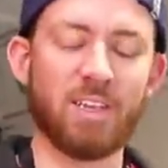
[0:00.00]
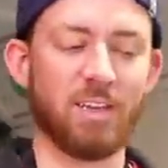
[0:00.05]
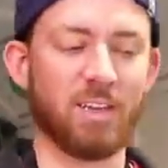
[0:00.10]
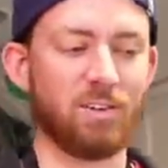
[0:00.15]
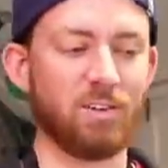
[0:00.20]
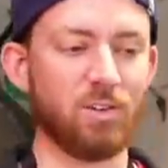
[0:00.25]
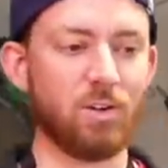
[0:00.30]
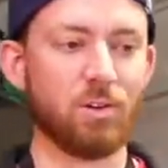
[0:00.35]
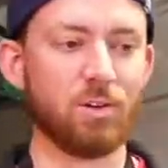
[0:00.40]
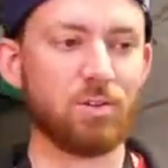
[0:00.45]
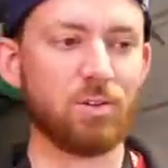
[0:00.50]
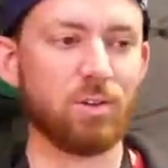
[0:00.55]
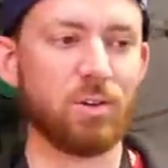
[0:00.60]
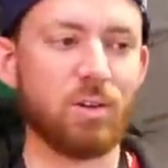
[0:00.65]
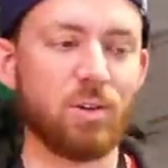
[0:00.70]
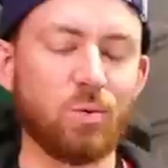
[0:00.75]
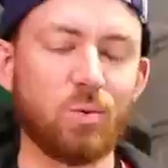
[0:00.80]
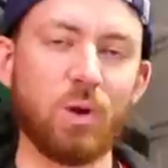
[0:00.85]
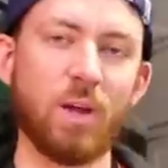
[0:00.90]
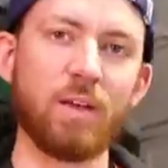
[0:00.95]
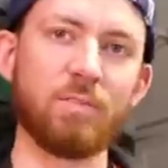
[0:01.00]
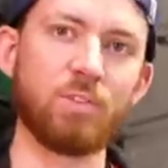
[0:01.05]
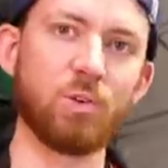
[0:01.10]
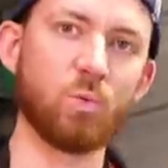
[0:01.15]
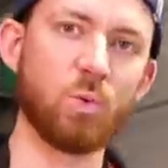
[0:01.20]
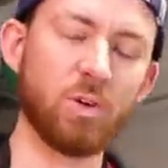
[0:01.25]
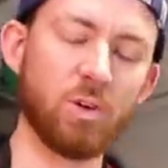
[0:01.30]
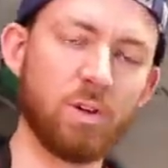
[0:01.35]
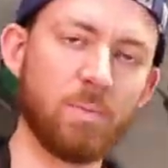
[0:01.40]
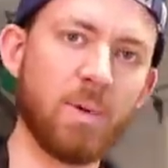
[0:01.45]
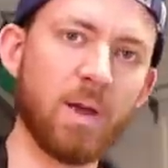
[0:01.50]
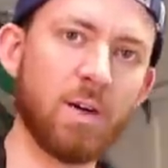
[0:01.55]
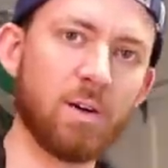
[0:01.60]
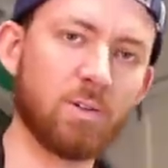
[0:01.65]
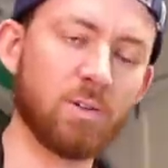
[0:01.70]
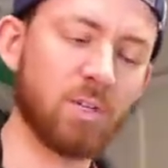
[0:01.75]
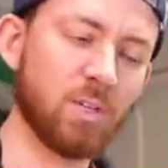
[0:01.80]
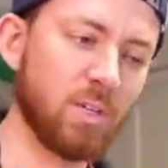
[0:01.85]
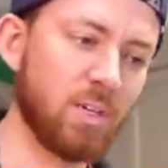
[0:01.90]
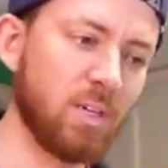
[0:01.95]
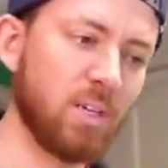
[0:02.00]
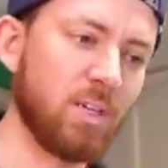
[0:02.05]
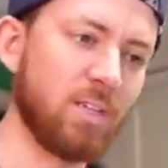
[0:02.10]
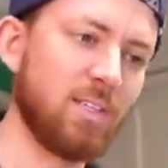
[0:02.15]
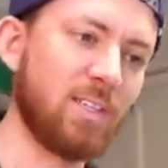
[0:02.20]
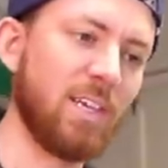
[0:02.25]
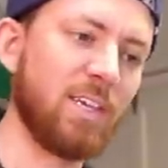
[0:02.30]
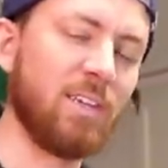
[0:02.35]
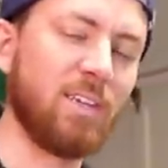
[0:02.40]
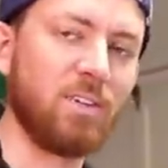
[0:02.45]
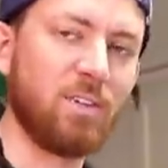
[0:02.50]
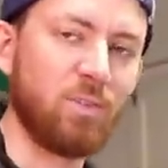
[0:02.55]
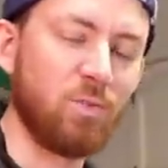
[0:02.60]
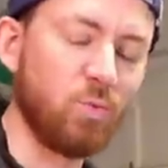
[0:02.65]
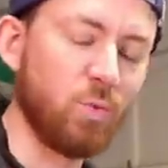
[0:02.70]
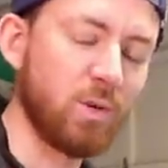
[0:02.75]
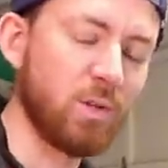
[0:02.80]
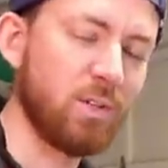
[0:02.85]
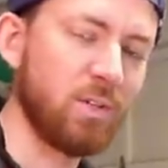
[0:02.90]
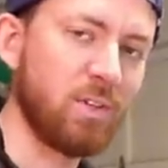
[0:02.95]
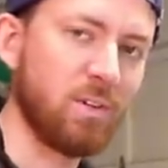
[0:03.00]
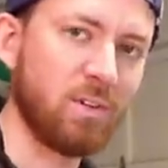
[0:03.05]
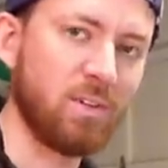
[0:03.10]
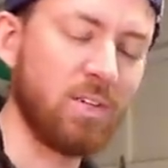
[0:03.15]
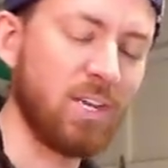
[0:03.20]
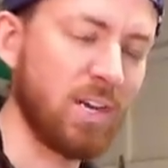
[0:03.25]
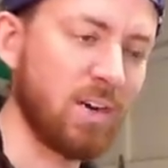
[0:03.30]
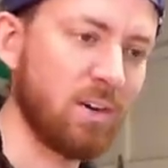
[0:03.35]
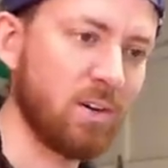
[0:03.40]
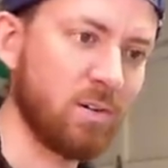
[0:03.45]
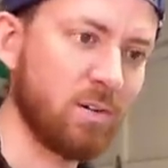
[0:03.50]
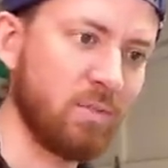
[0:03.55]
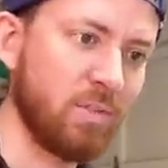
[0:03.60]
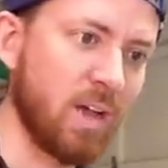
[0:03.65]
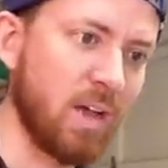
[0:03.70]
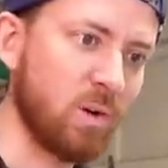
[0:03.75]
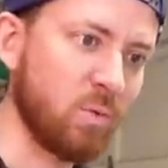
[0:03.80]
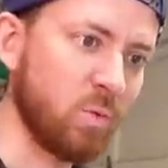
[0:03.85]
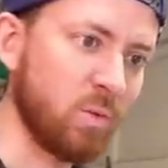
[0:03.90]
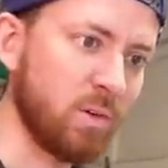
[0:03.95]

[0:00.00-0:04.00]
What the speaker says: and you're also gonna have to worry about taking really good care of that